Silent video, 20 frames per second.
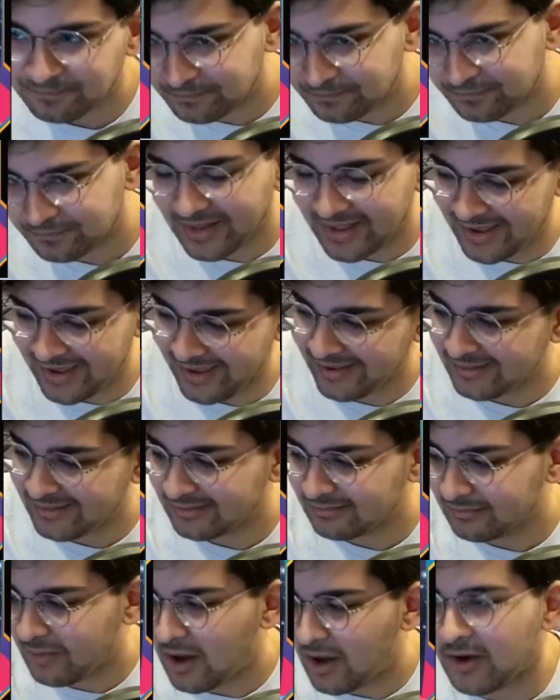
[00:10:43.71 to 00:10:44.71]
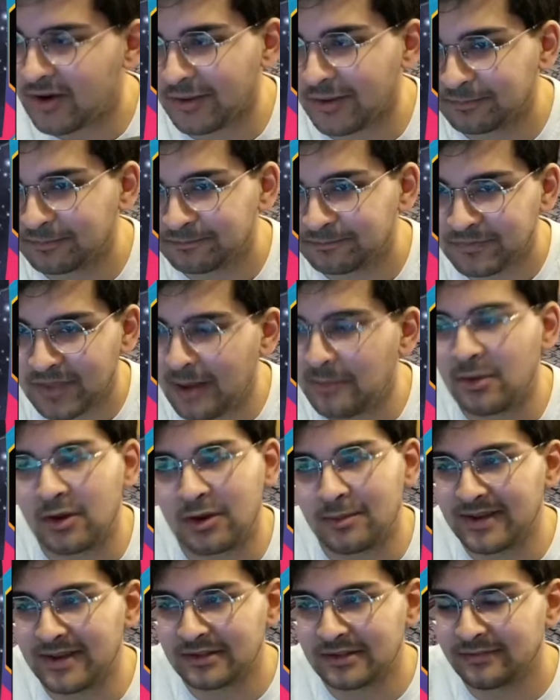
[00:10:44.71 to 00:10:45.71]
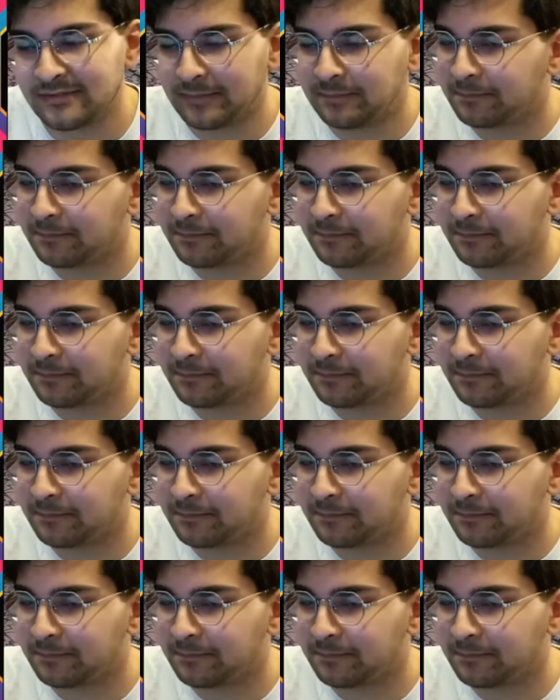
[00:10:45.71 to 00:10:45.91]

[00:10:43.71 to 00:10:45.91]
I don't know. I'm not a massive fan.